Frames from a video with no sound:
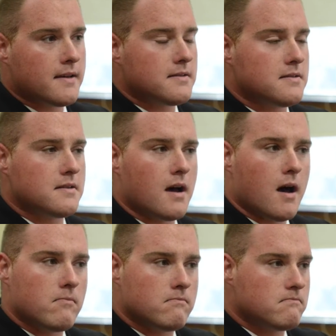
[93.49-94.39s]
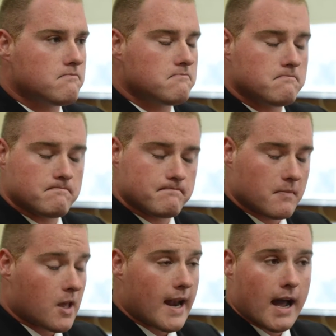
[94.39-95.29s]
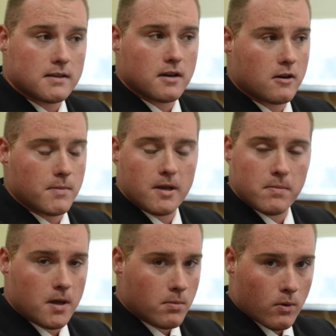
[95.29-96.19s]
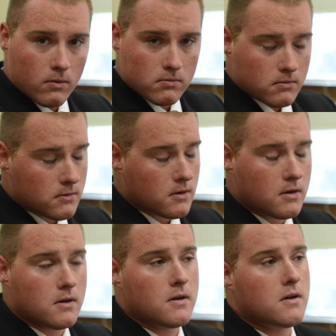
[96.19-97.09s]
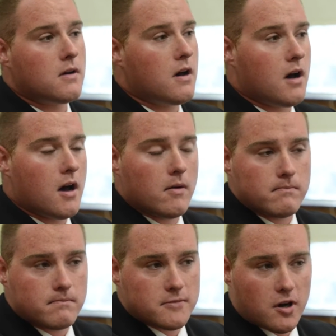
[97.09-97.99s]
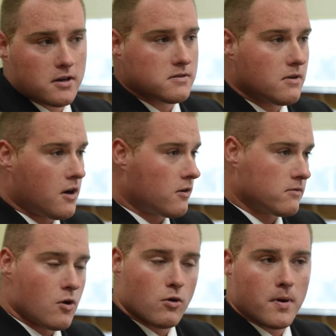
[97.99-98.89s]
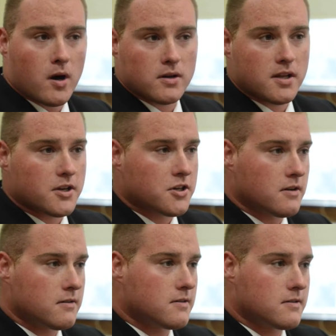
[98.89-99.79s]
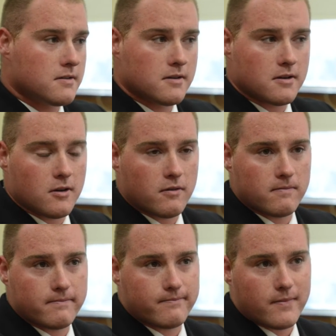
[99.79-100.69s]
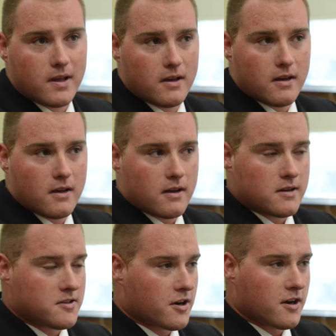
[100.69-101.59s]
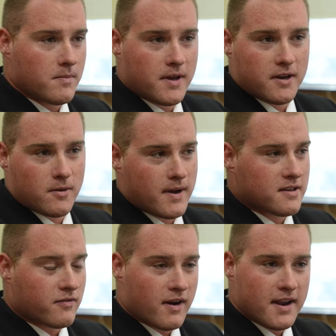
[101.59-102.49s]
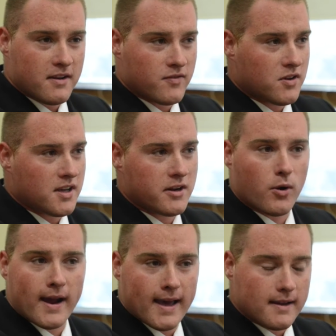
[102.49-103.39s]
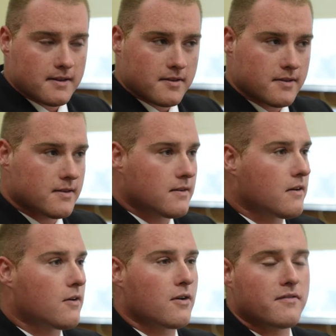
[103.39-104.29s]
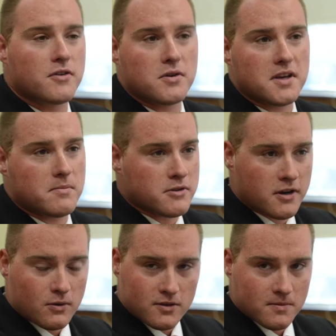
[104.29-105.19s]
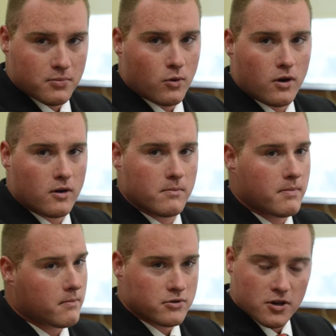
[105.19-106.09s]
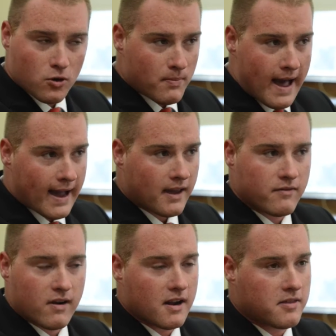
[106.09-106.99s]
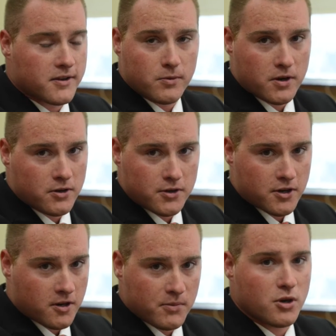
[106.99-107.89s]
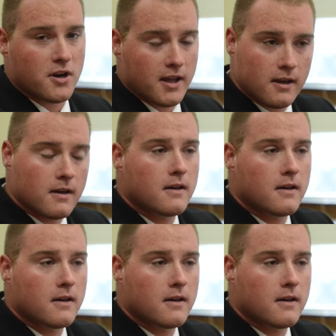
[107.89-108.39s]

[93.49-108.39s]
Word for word: is um, get out there and meet people, um, talk to other local politicians, you know, because they're going to be your best friend if you need grants or if you need political support, political backing for anything you want to do in your community.